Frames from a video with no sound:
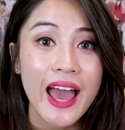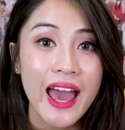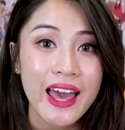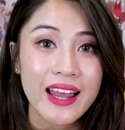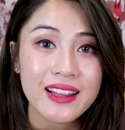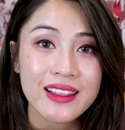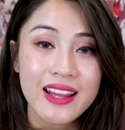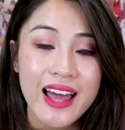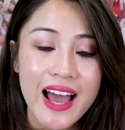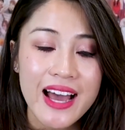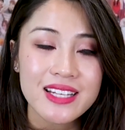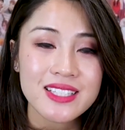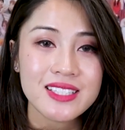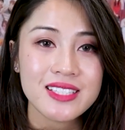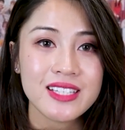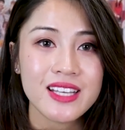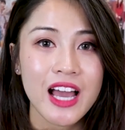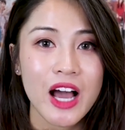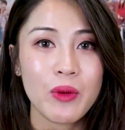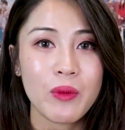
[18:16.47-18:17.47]
And
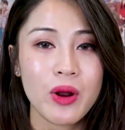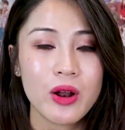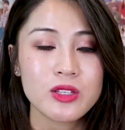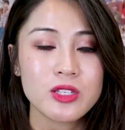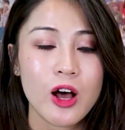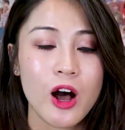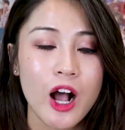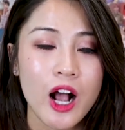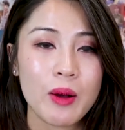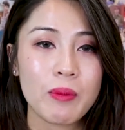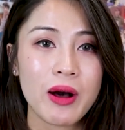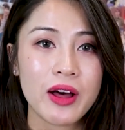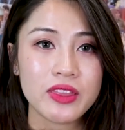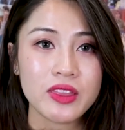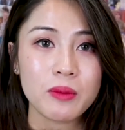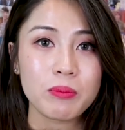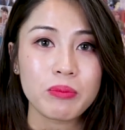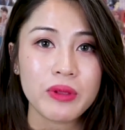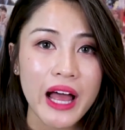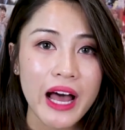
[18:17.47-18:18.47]
lastly, I want to talk
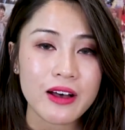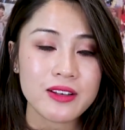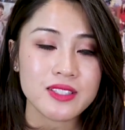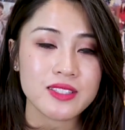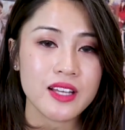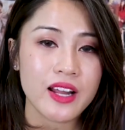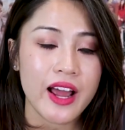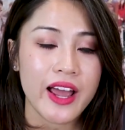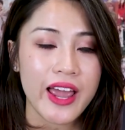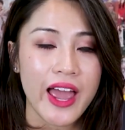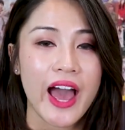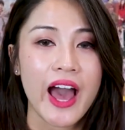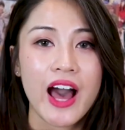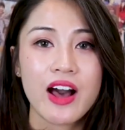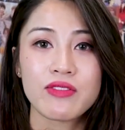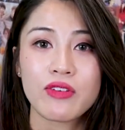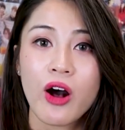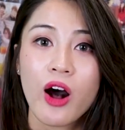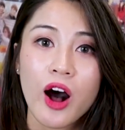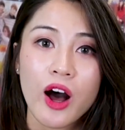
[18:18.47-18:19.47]
about the blouse that I
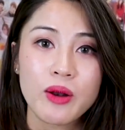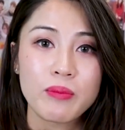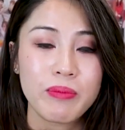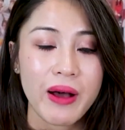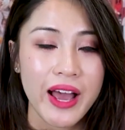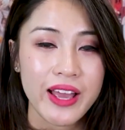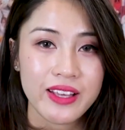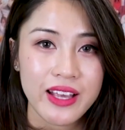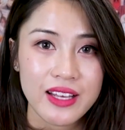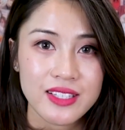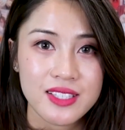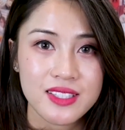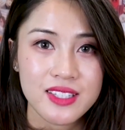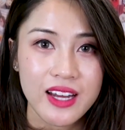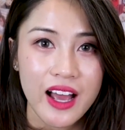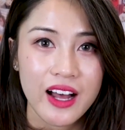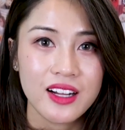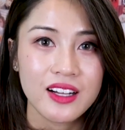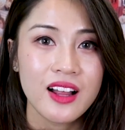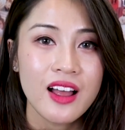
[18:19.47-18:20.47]
have on by
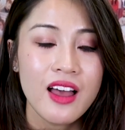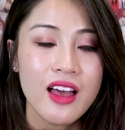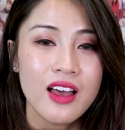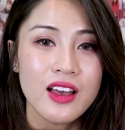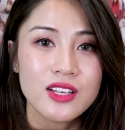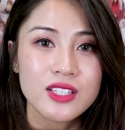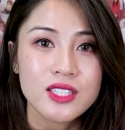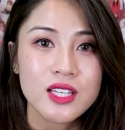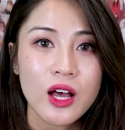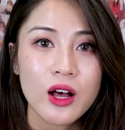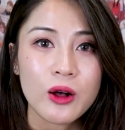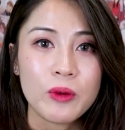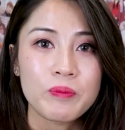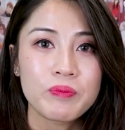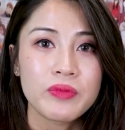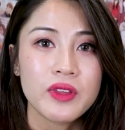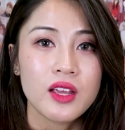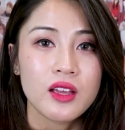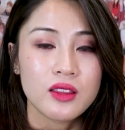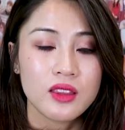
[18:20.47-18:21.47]
Yesstyle.
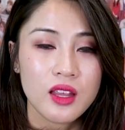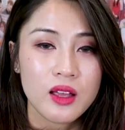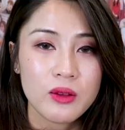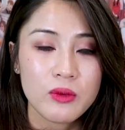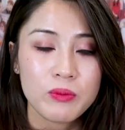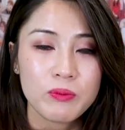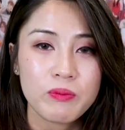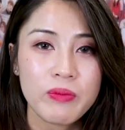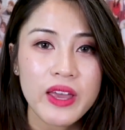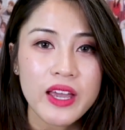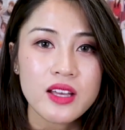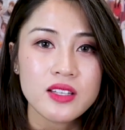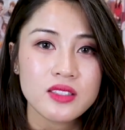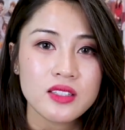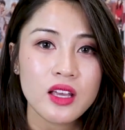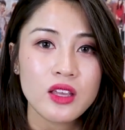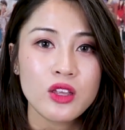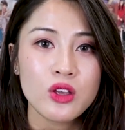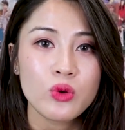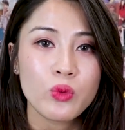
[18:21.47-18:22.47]
So the biggest
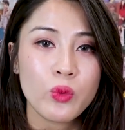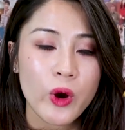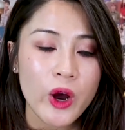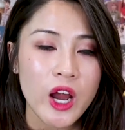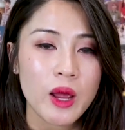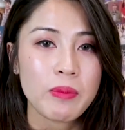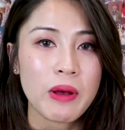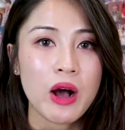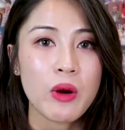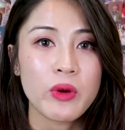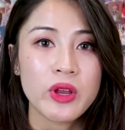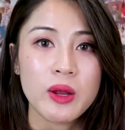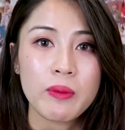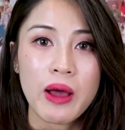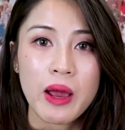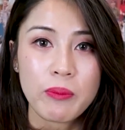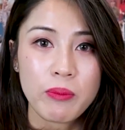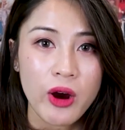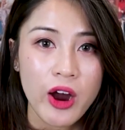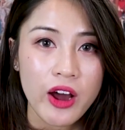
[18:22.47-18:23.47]
thing you worry about when you
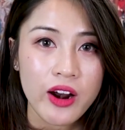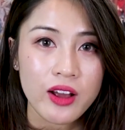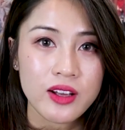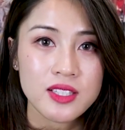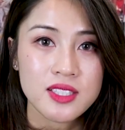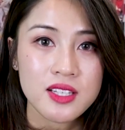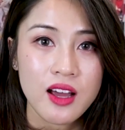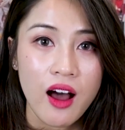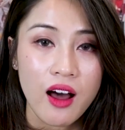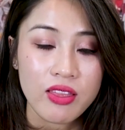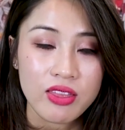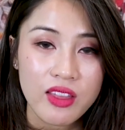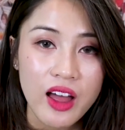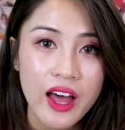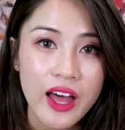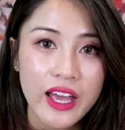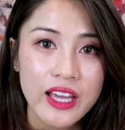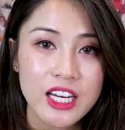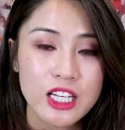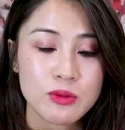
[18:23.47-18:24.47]
buy products
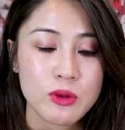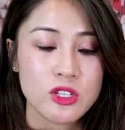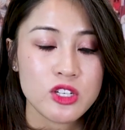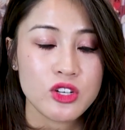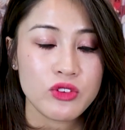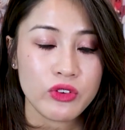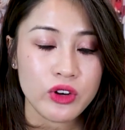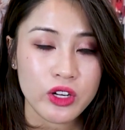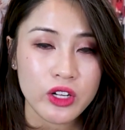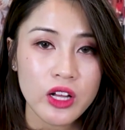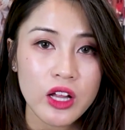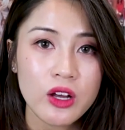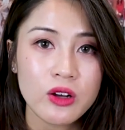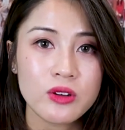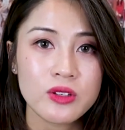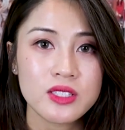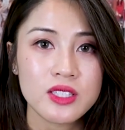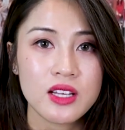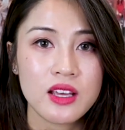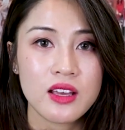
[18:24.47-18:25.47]
online, especially for
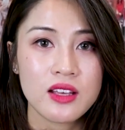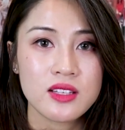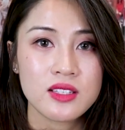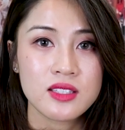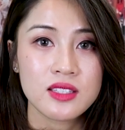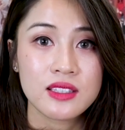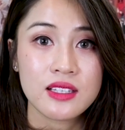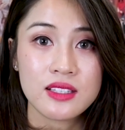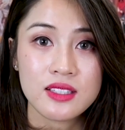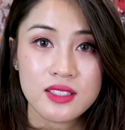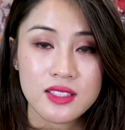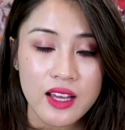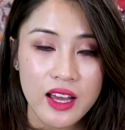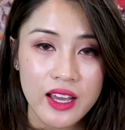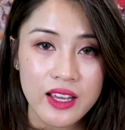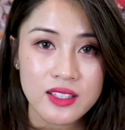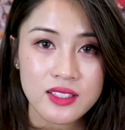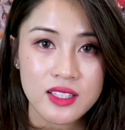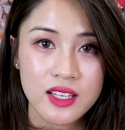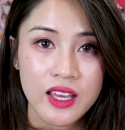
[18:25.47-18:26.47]
clothes, is the
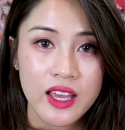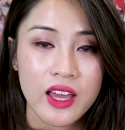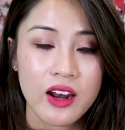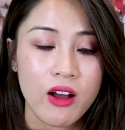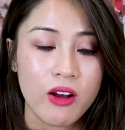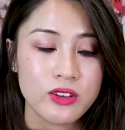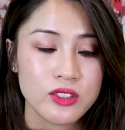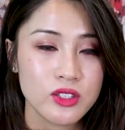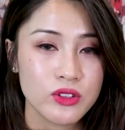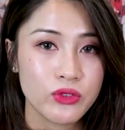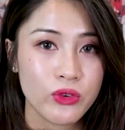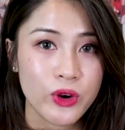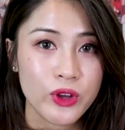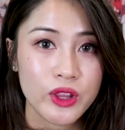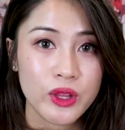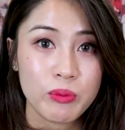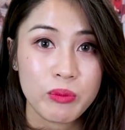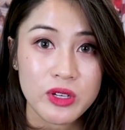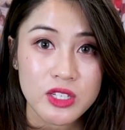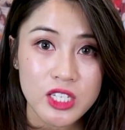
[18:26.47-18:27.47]
sizing and also for
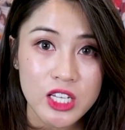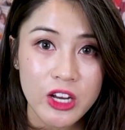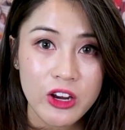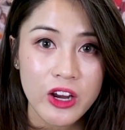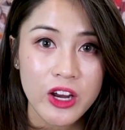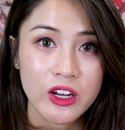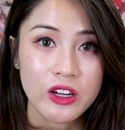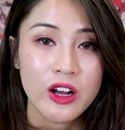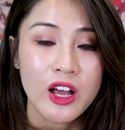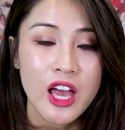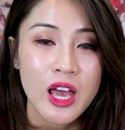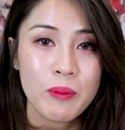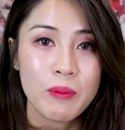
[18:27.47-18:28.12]
the material,